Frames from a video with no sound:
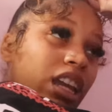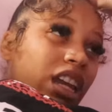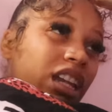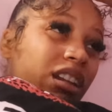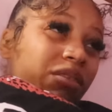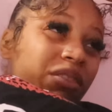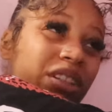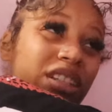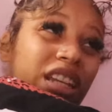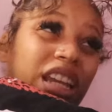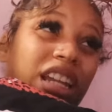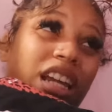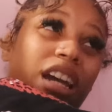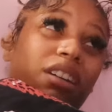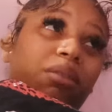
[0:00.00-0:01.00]
and I'm gonna
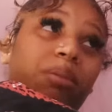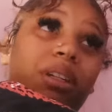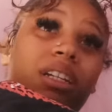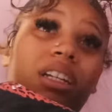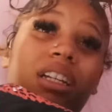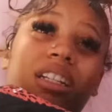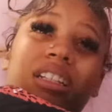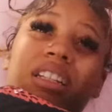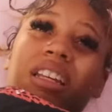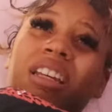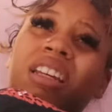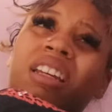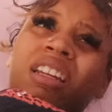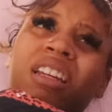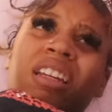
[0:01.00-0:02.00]
take it out because
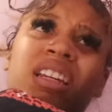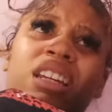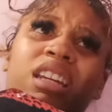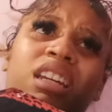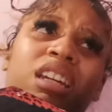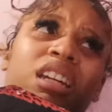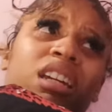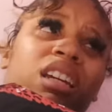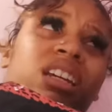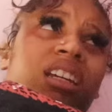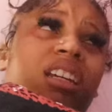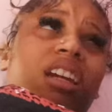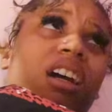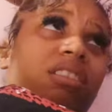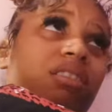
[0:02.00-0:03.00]

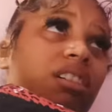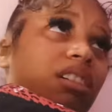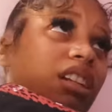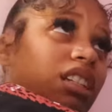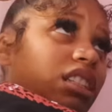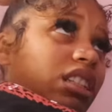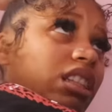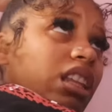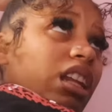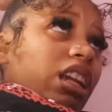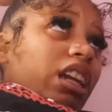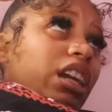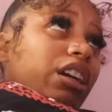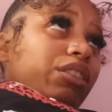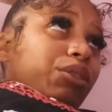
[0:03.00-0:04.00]
y'all know that
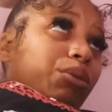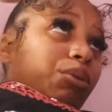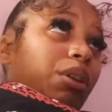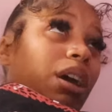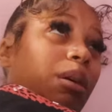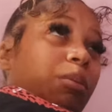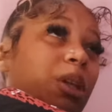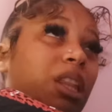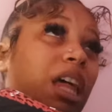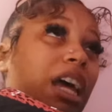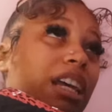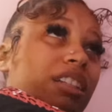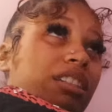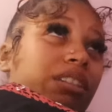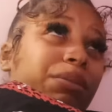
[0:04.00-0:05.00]
synthetic hair do not be
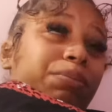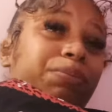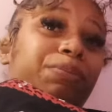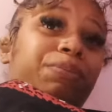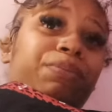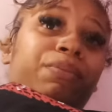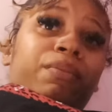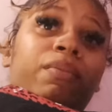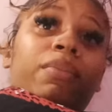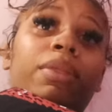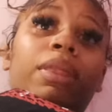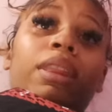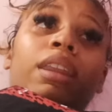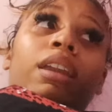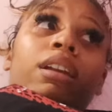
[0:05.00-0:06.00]
lasting.
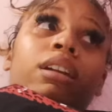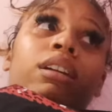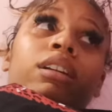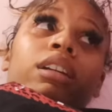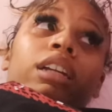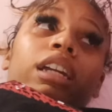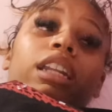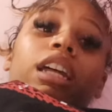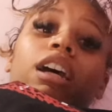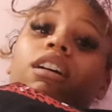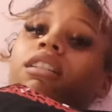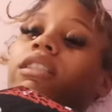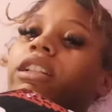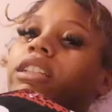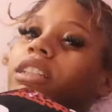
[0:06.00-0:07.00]
And
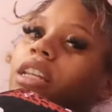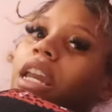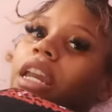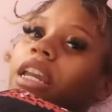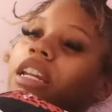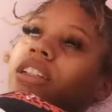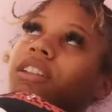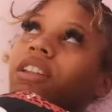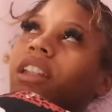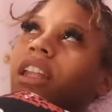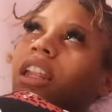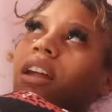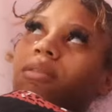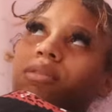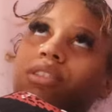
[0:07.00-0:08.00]
I already said
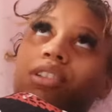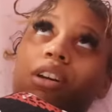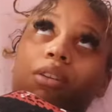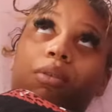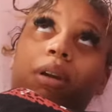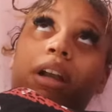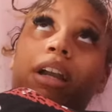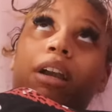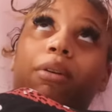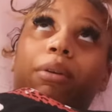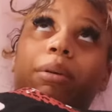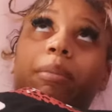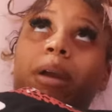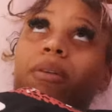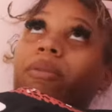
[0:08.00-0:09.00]
yesterday that I was just going to work
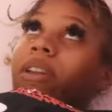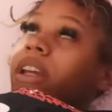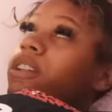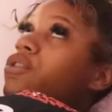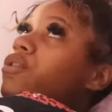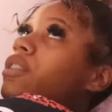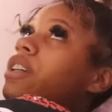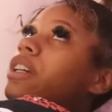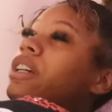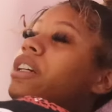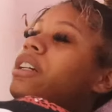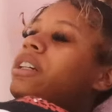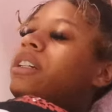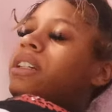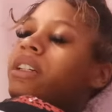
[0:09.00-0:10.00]
out with my natural
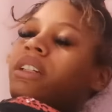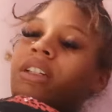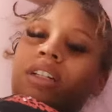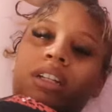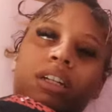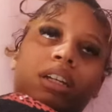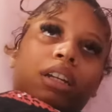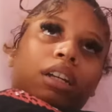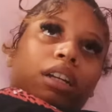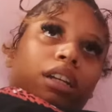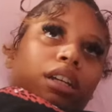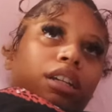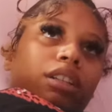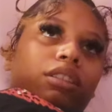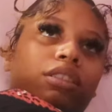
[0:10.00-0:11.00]
hair.
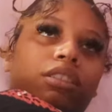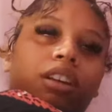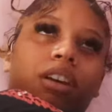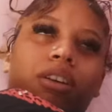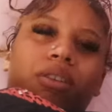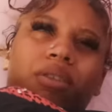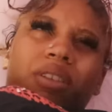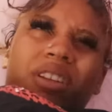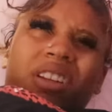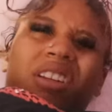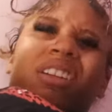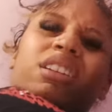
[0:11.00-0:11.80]
So